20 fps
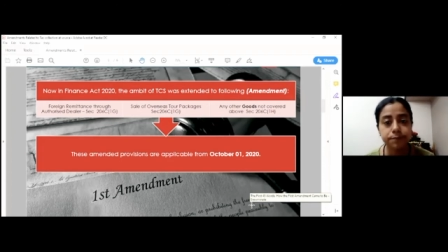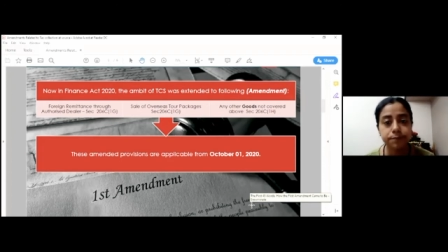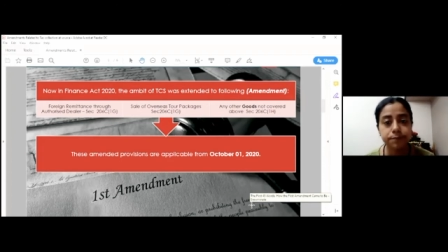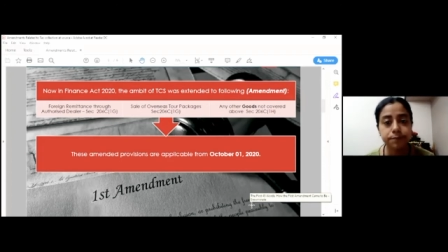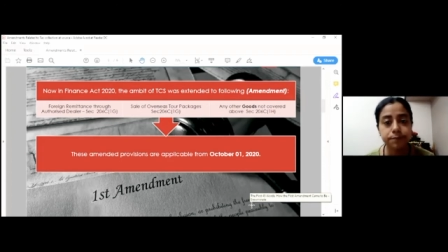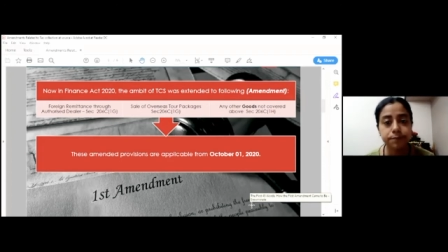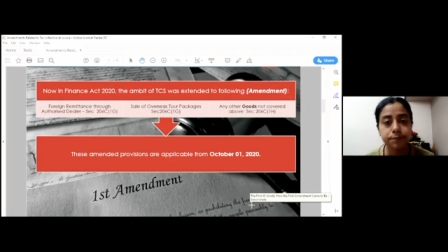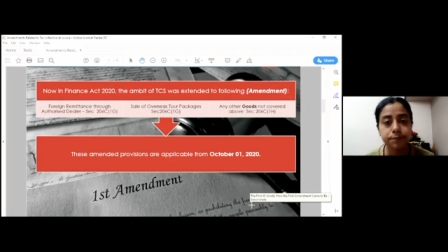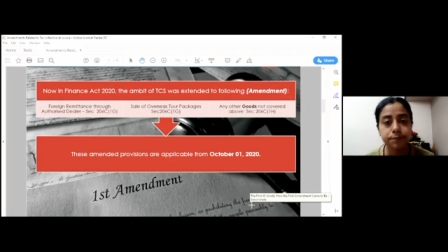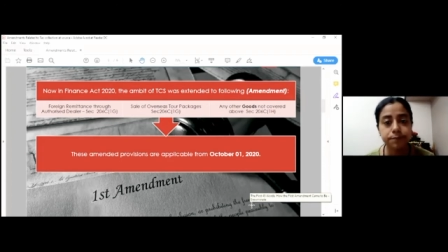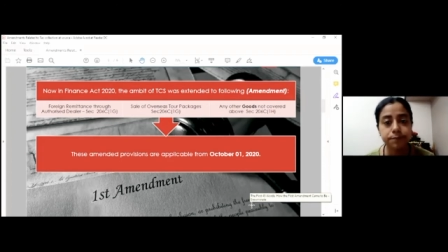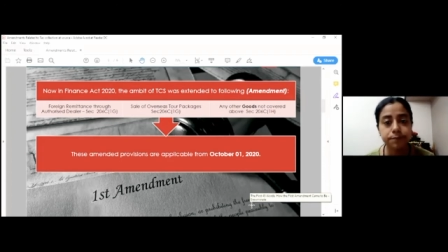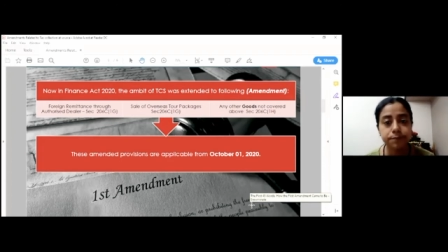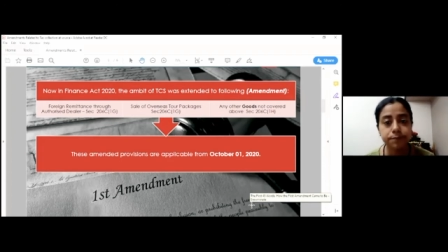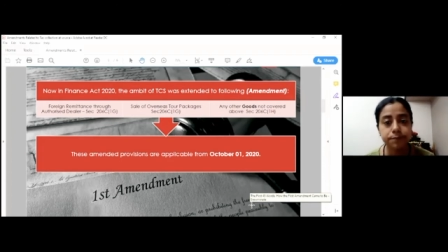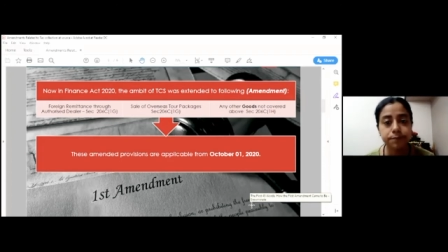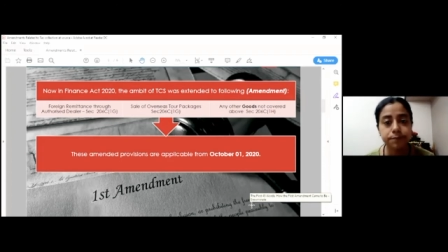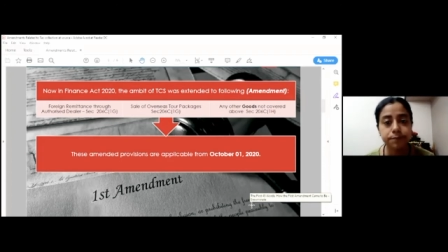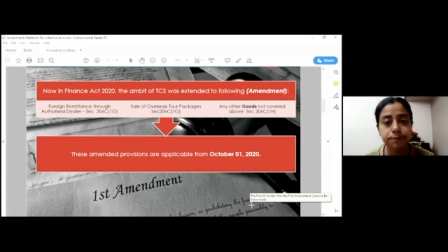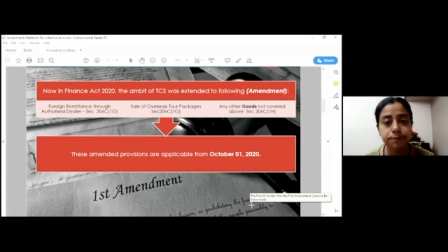So to
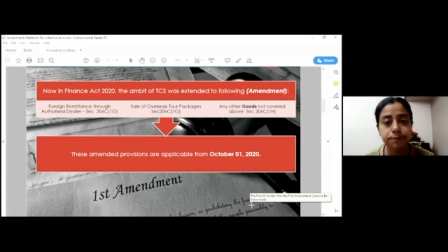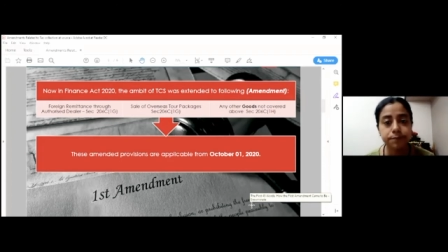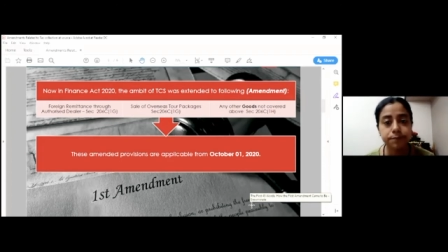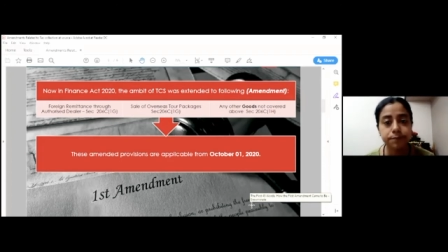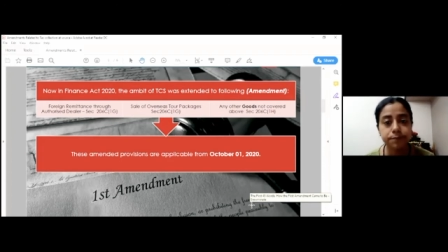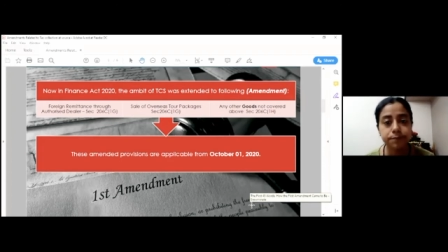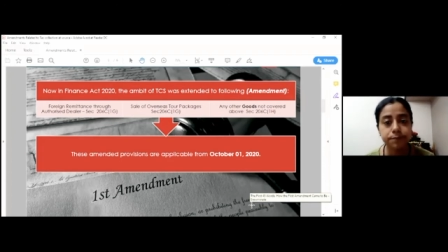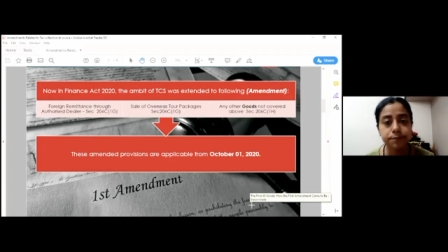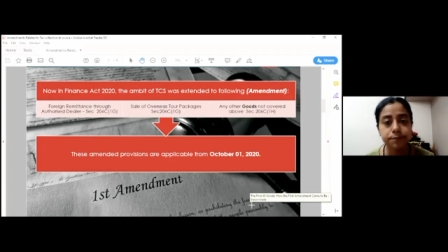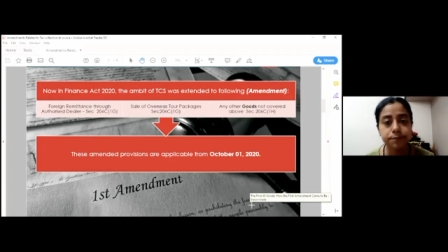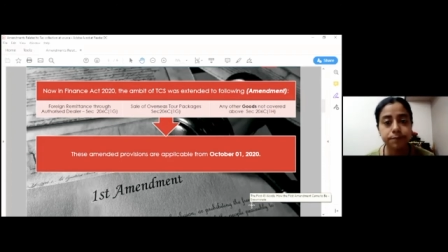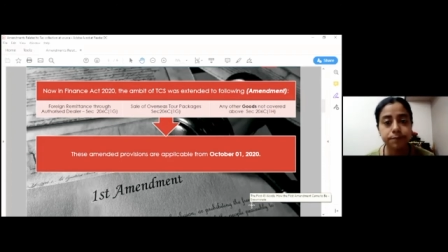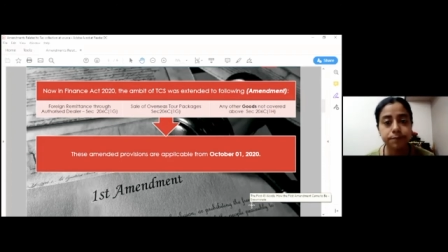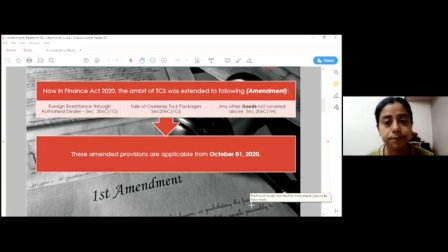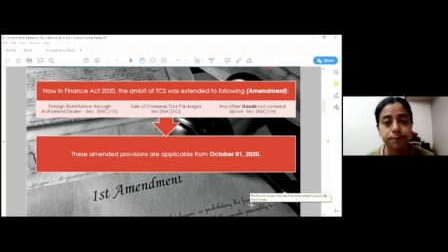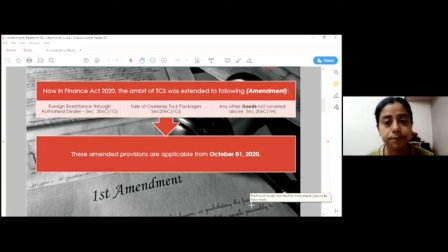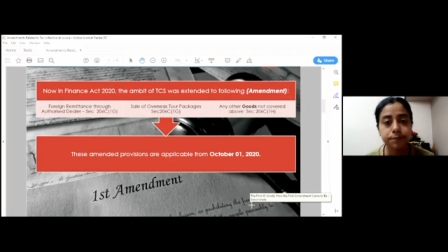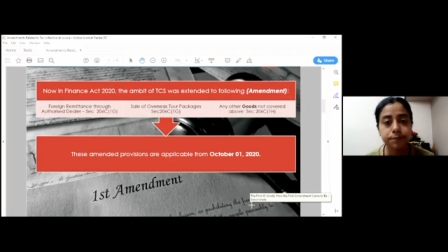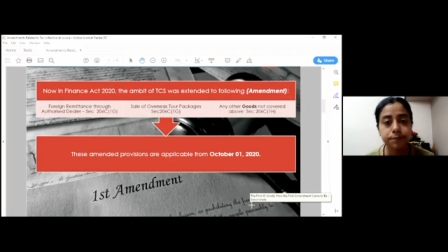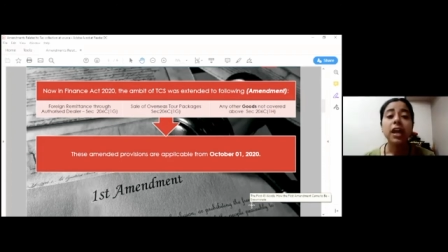elaborate further,